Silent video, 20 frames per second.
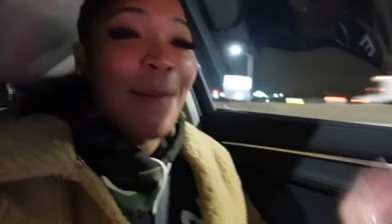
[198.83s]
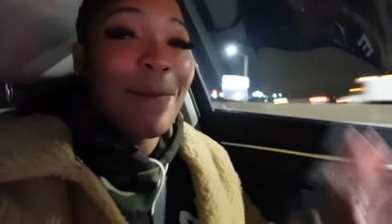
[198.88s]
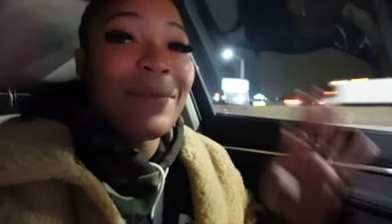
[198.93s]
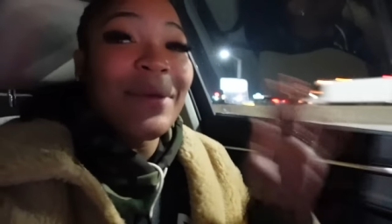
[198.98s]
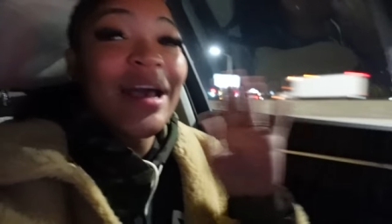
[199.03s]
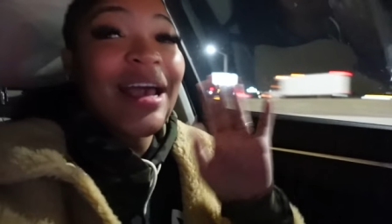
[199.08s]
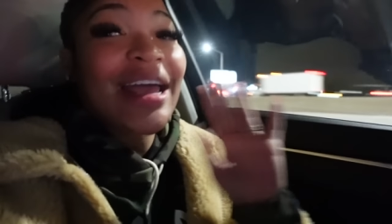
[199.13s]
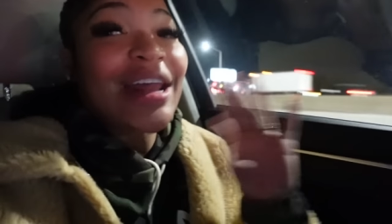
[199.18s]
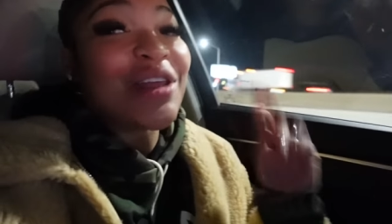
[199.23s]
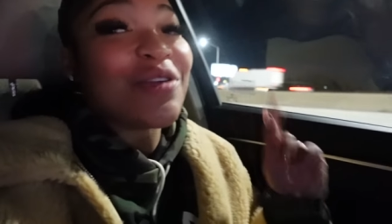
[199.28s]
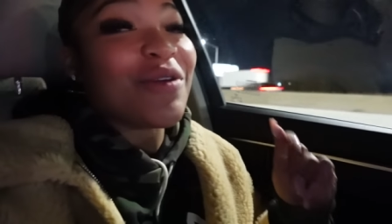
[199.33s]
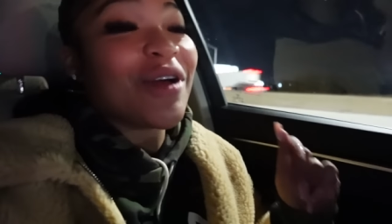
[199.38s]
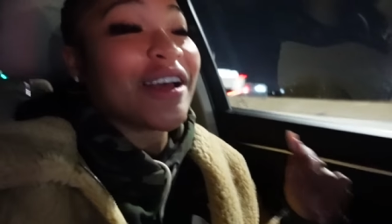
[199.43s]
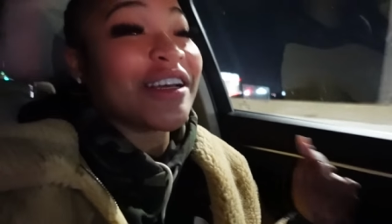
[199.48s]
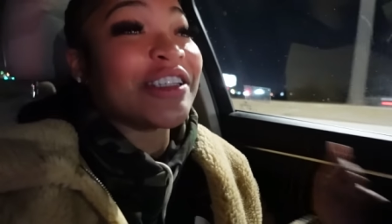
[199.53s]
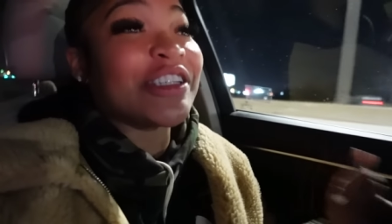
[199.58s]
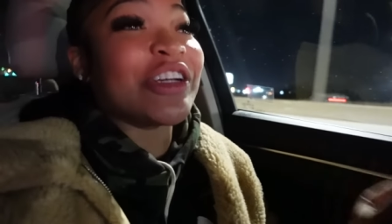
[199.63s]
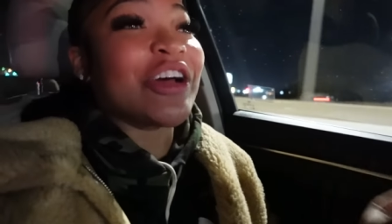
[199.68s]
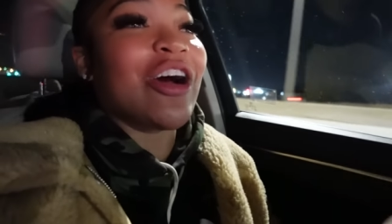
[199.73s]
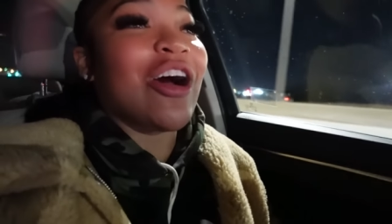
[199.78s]
But
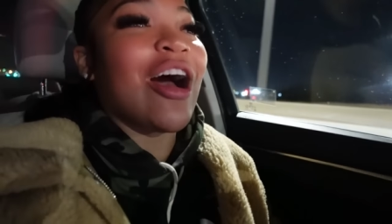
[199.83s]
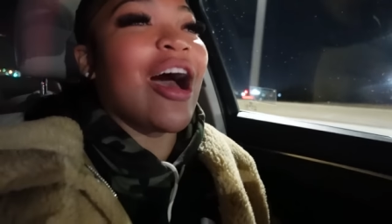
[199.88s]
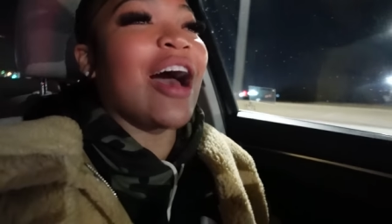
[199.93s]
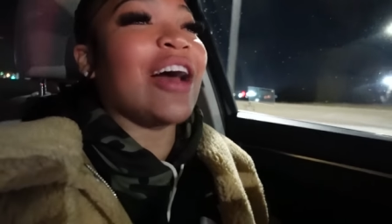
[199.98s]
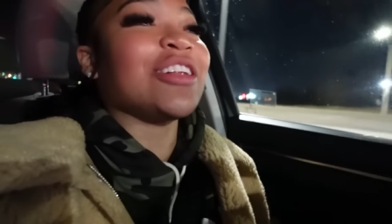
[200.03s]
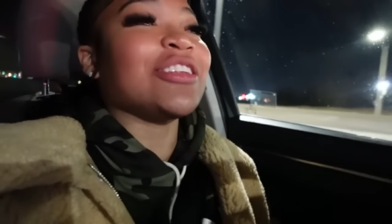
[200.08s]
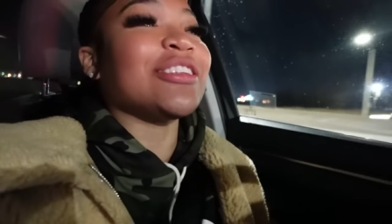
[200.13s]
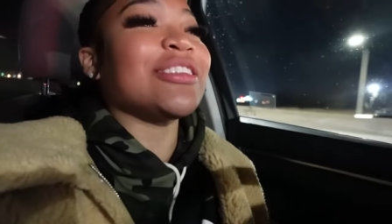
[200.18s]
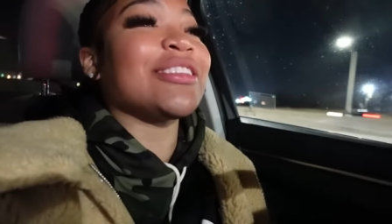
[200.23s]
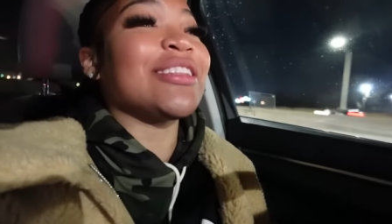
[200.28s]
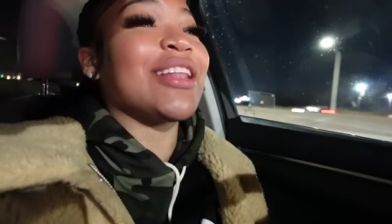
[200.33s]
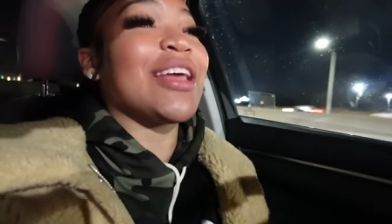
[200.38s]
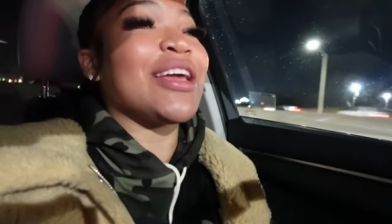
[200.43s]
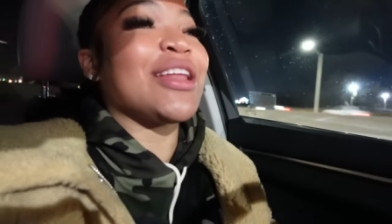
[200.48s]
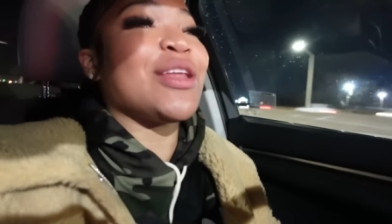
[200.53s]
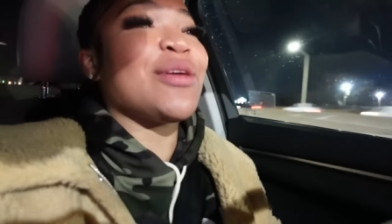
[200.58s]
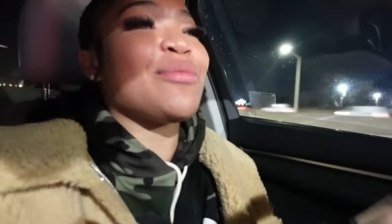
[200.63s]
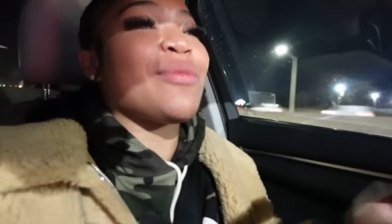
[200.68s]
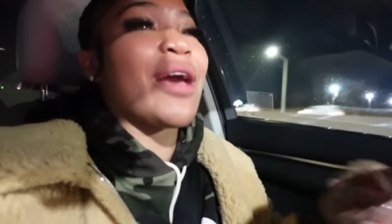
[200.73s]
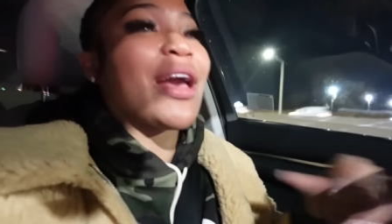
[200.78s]
anyways, y'all, I just
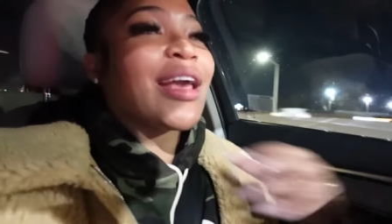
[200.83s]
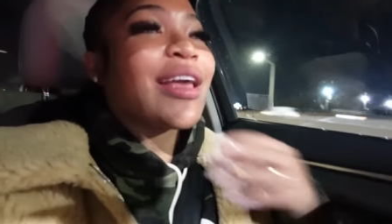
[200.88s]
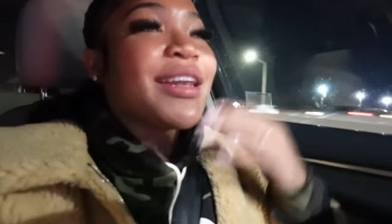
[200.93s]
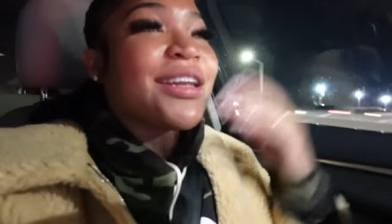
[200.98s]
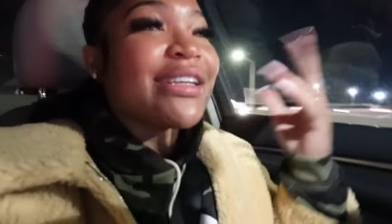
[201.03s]
landed back in